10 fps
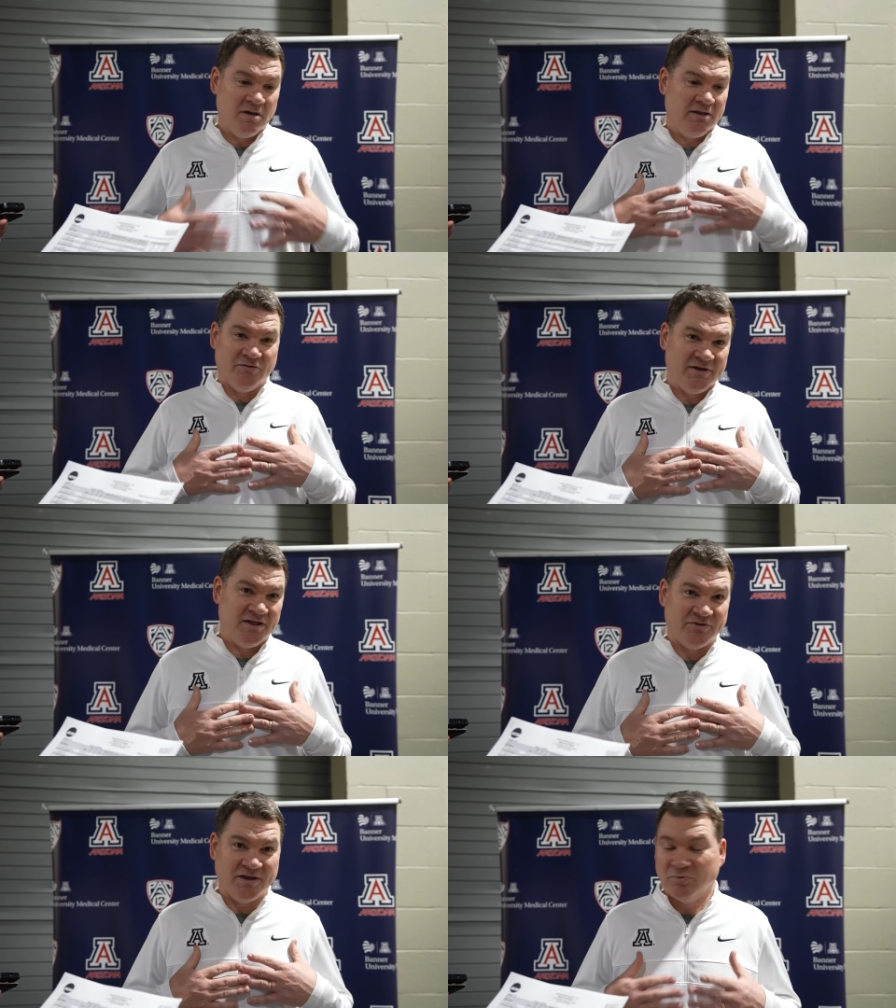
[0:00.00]
there's
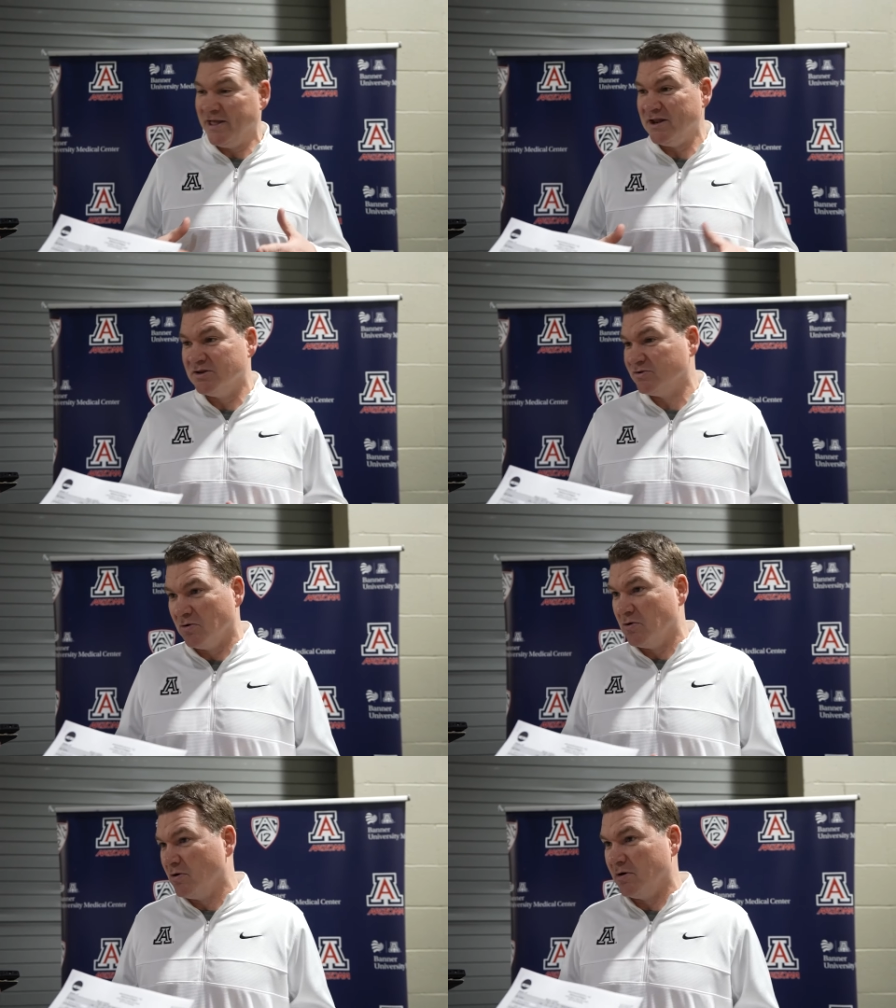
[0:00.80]
anything blatant
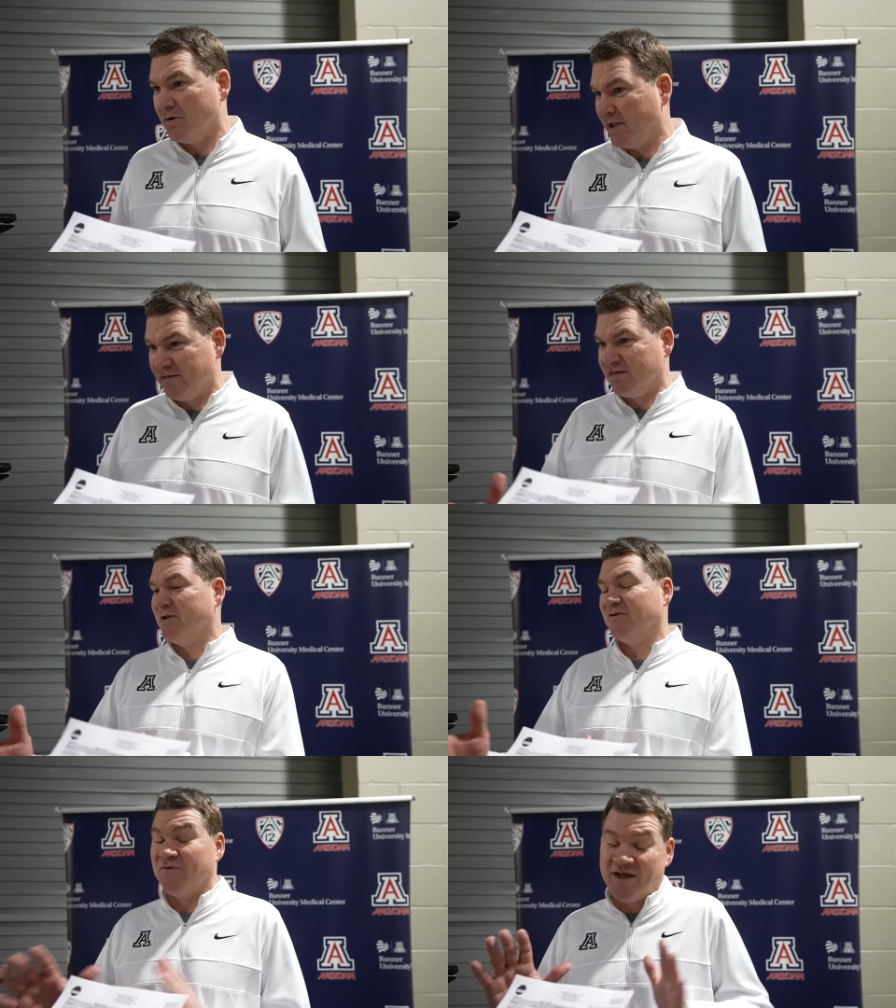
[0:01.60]
or in
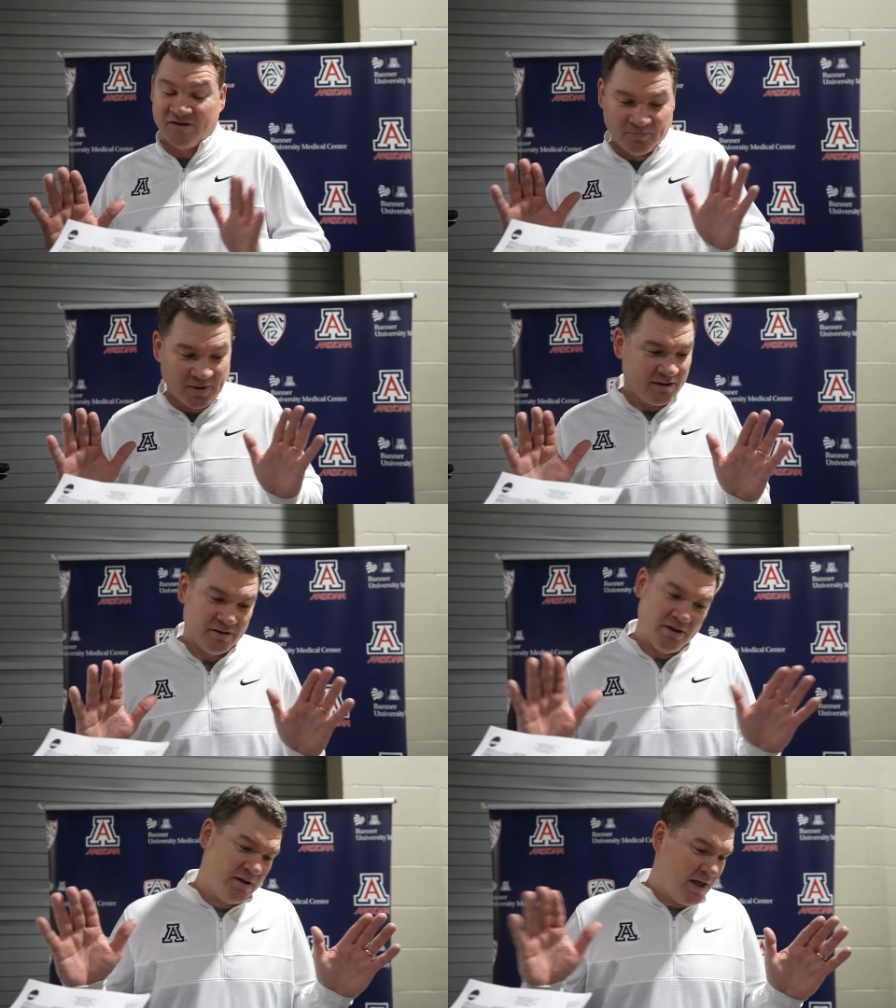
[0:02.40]
somebody's face, but
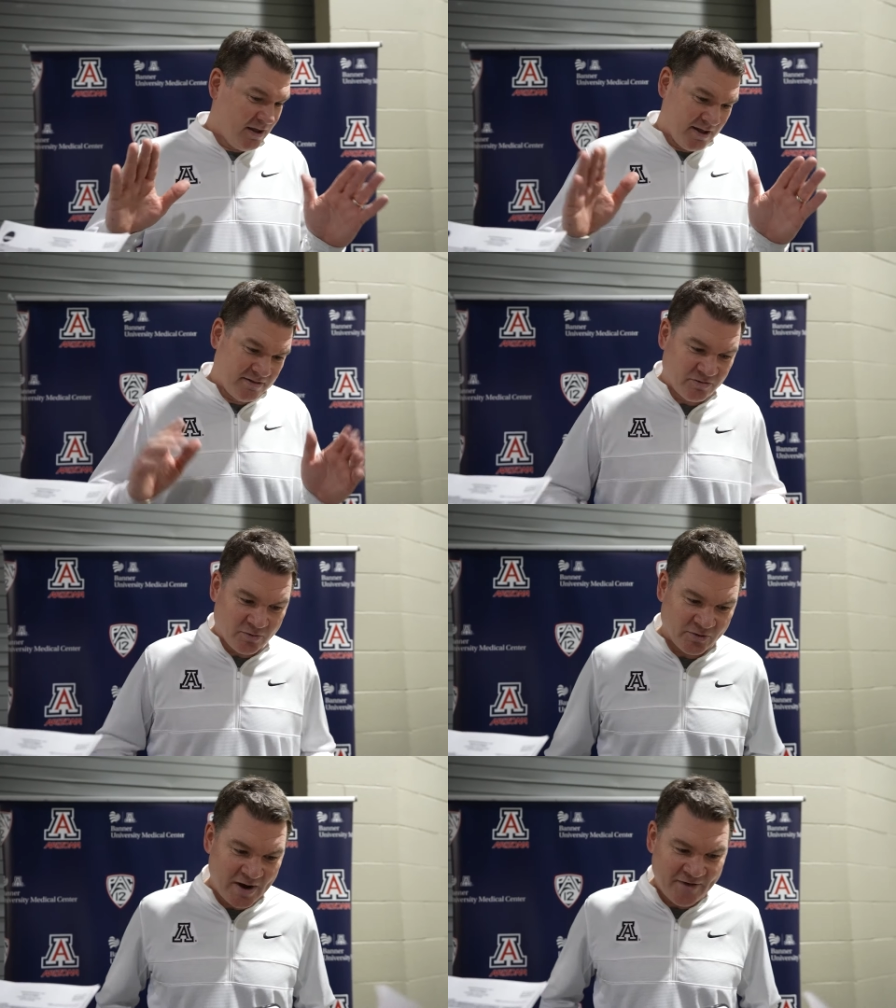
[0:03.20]
hey,
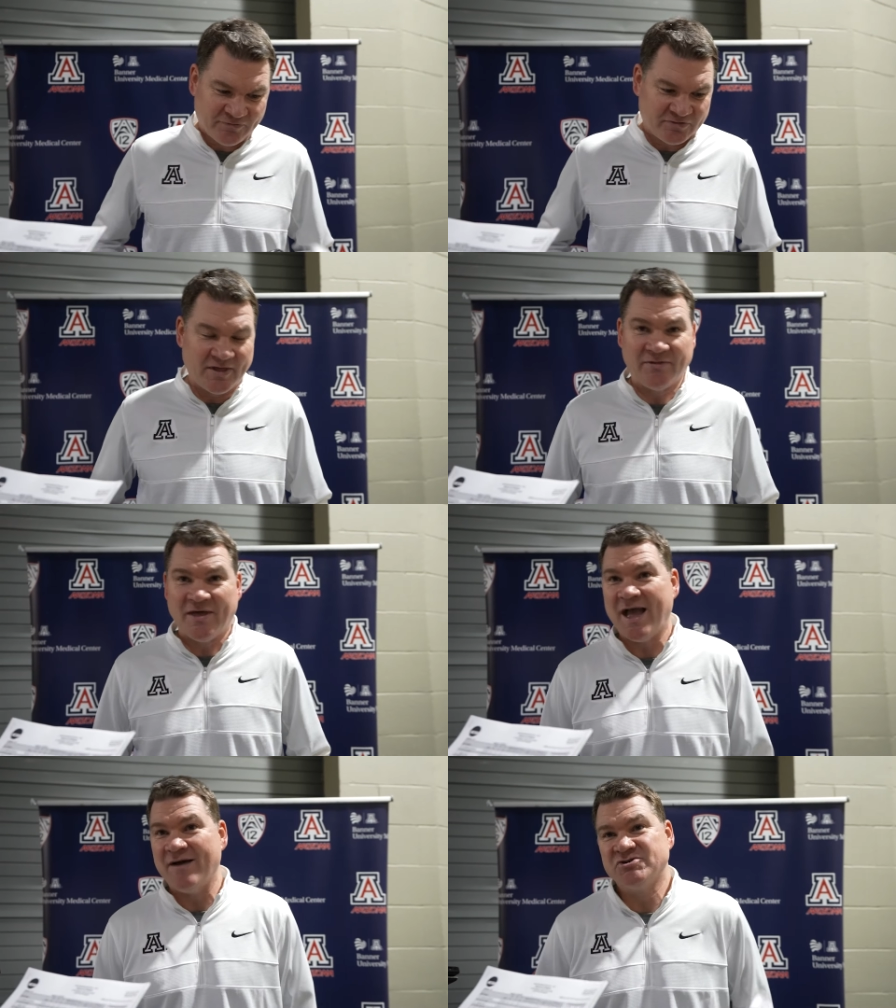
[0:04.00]
the refs, they,
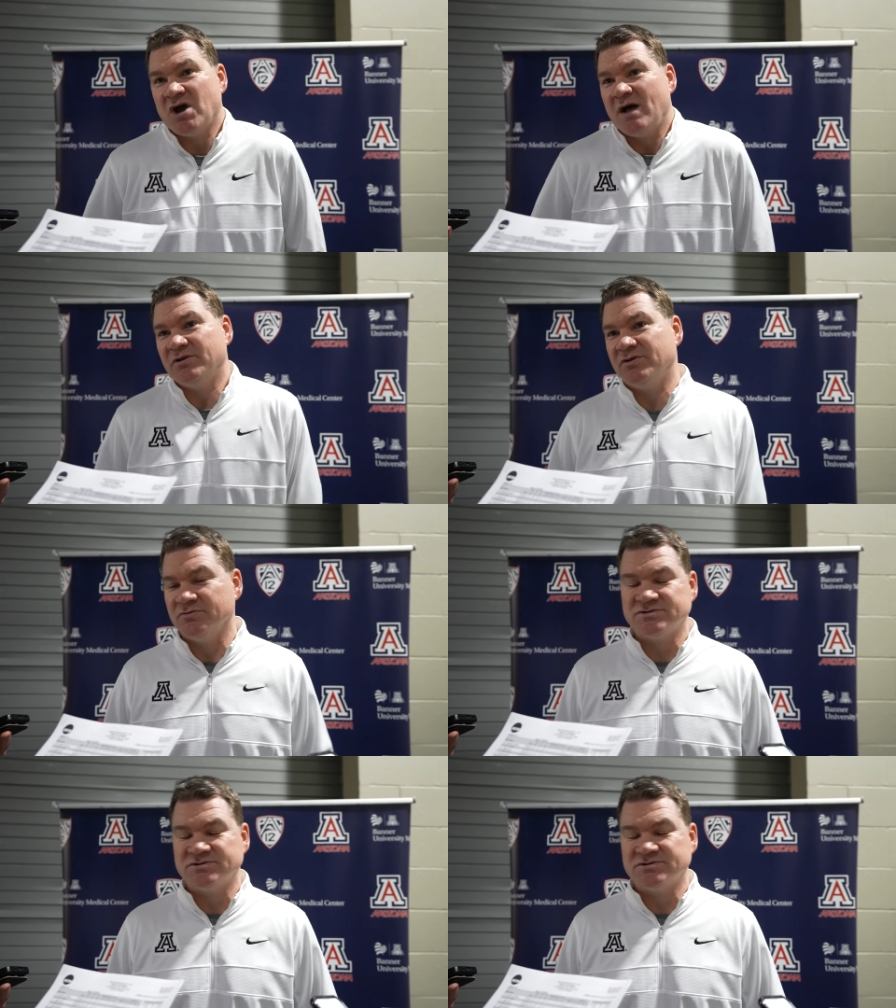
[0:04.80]
they have a job to do.